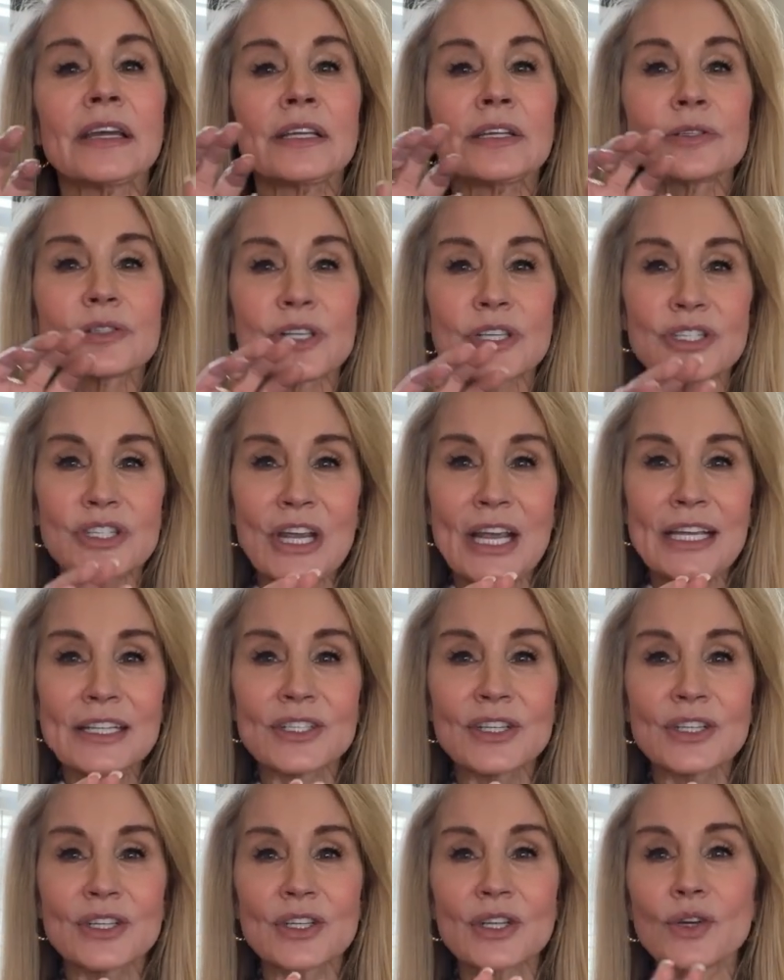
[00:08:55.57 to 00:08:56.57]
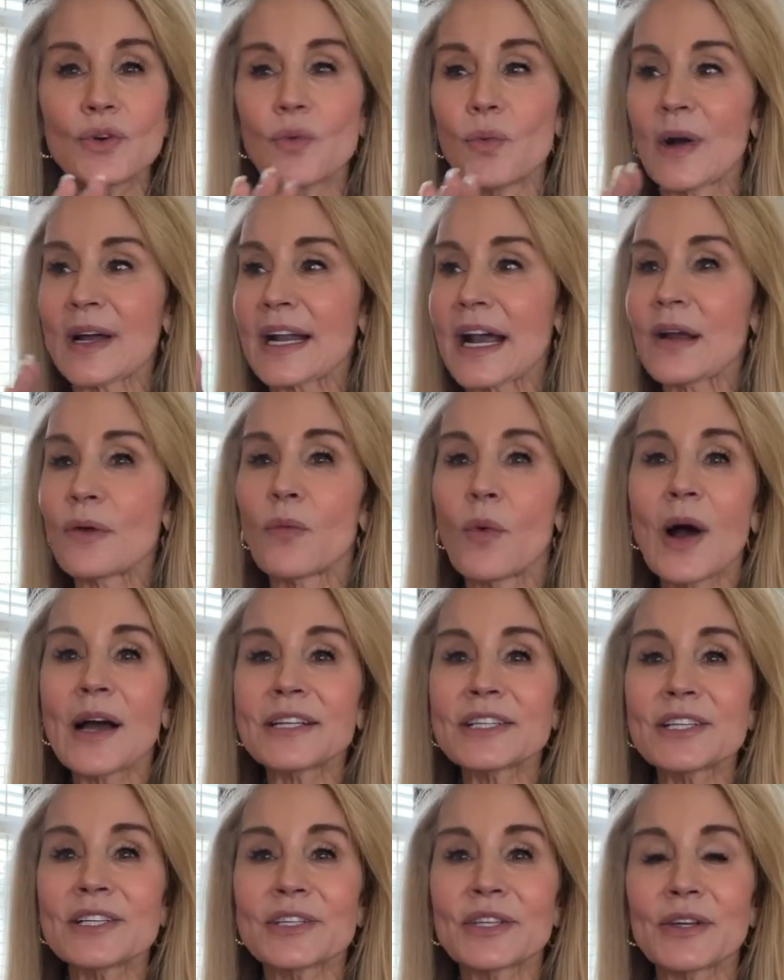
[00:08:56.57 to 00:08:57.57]
you should change it to what I
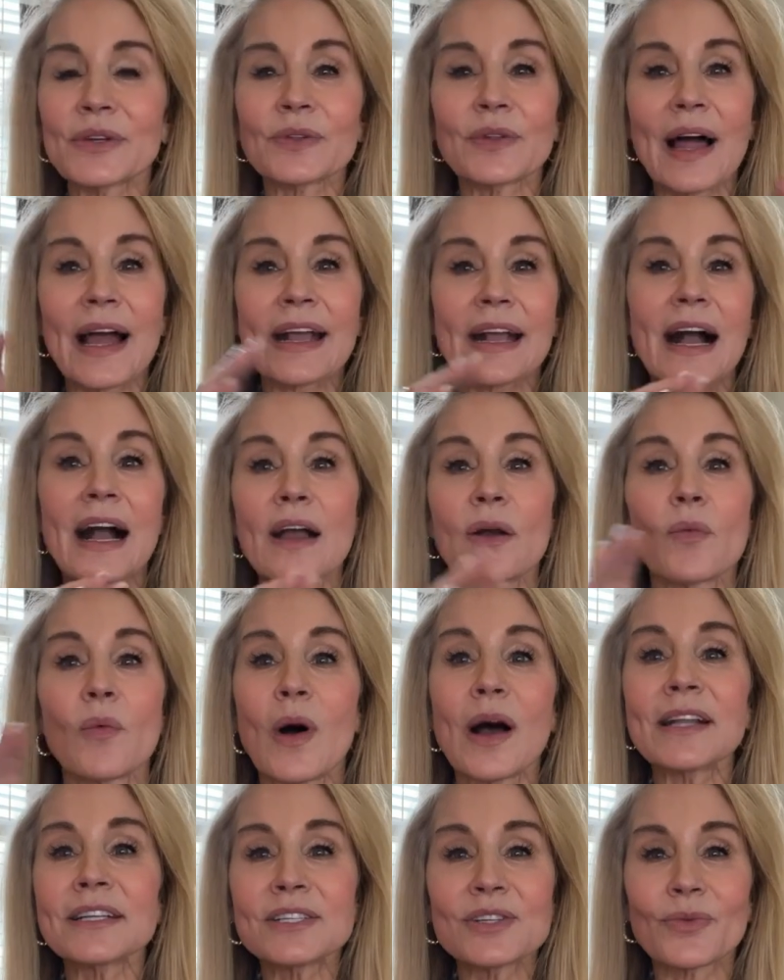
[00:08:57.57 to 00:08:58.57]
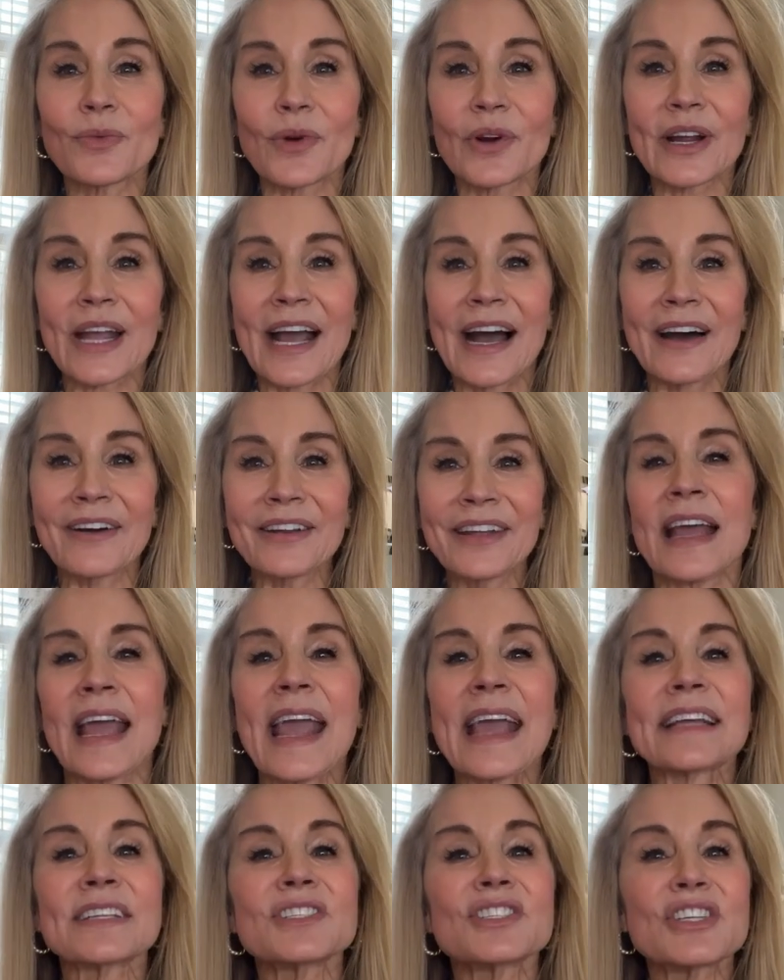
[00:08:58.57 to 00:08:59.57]
want to do, like I want to work out.
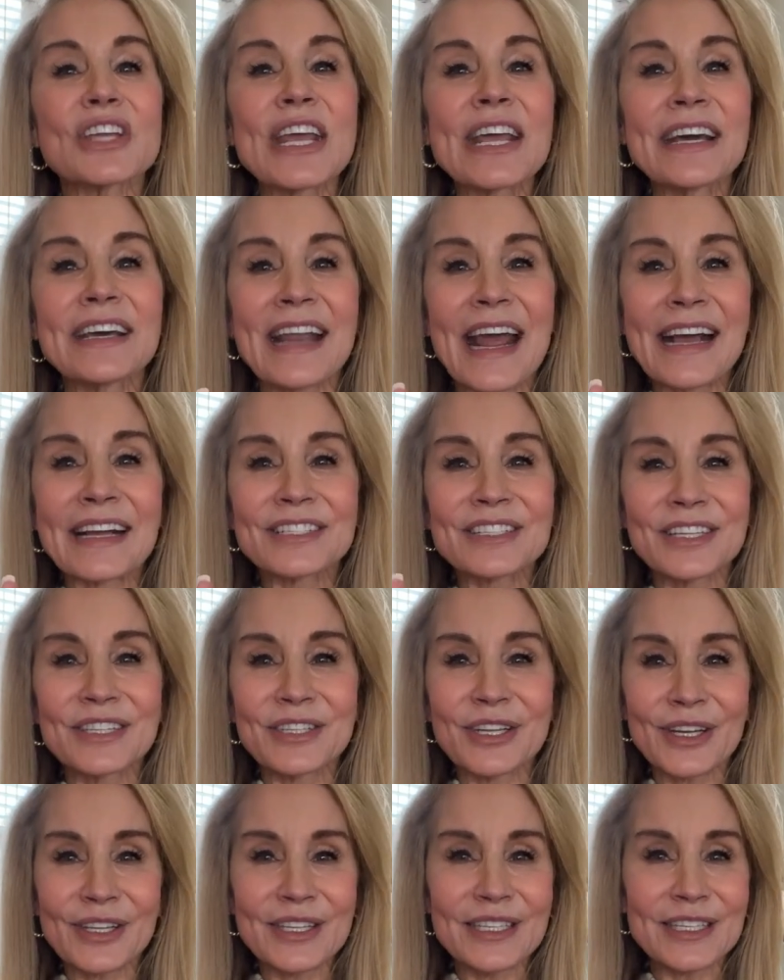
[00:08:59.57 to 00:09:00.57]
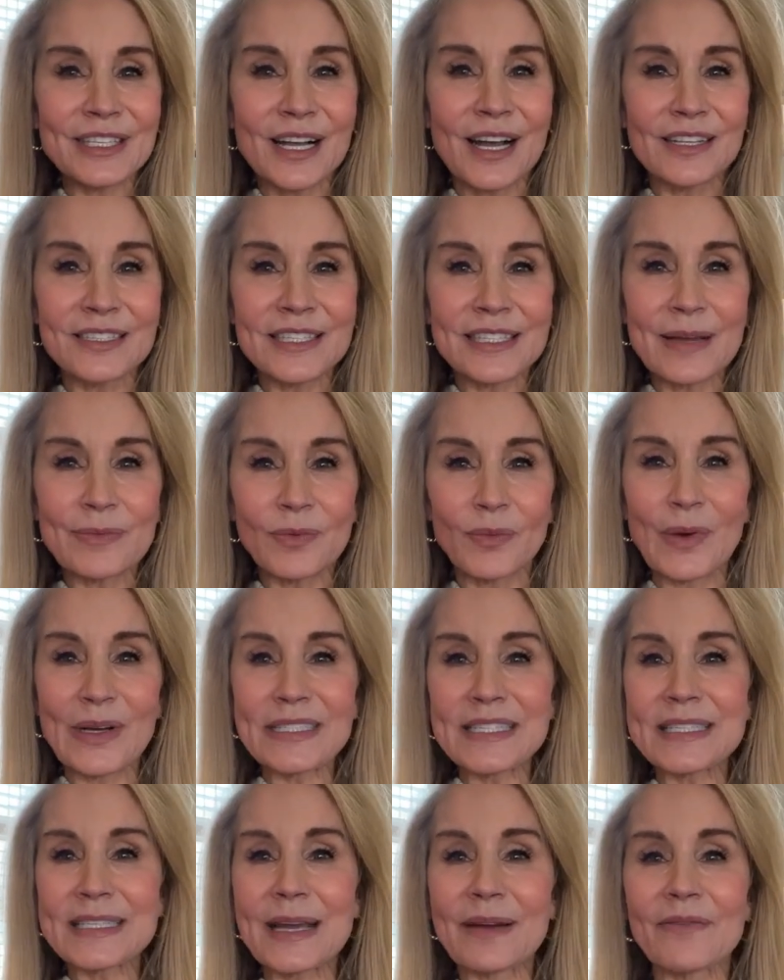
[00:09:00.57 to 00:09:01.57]
And Jan actually took this concept
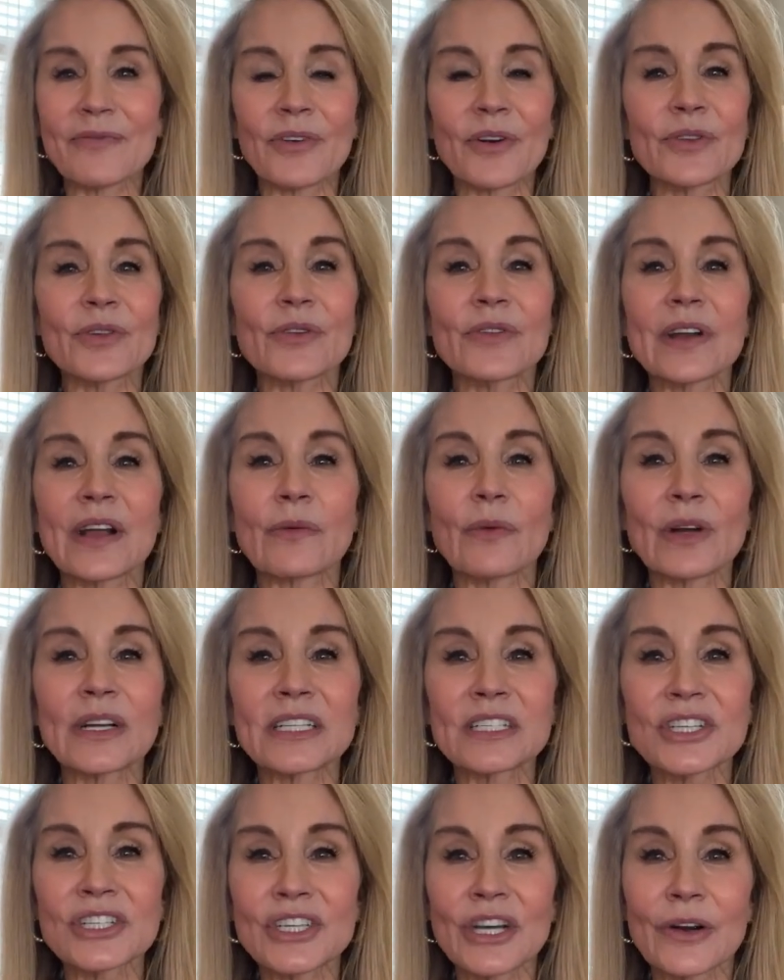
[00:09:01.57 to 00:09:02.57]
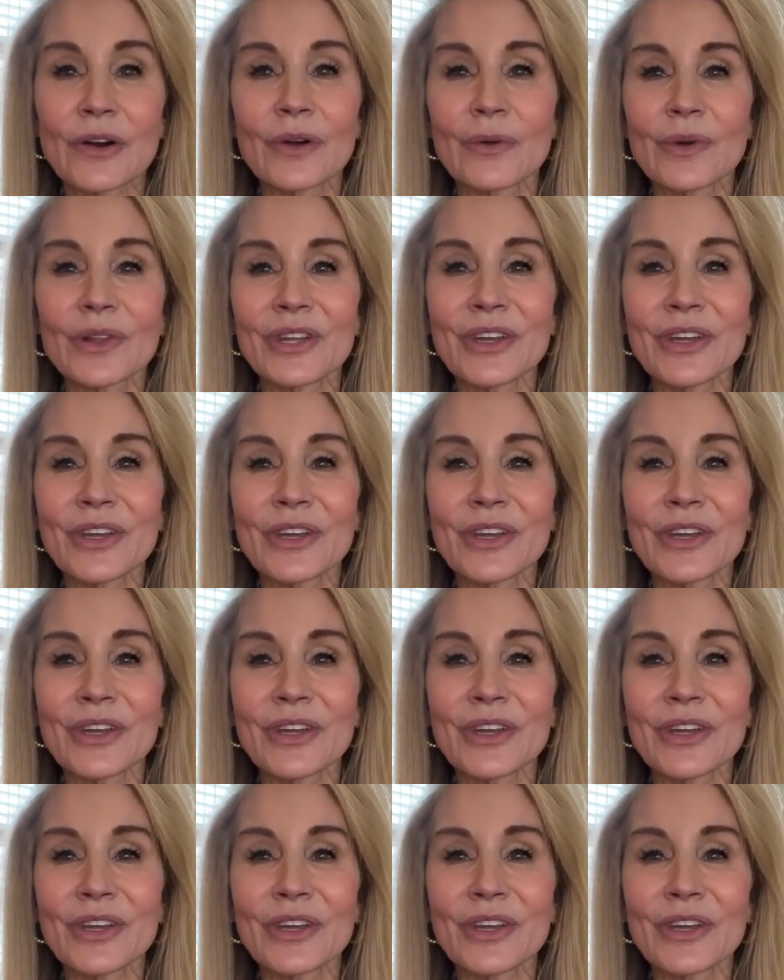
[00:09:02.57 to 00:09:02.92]
one step further and I wanted to share it with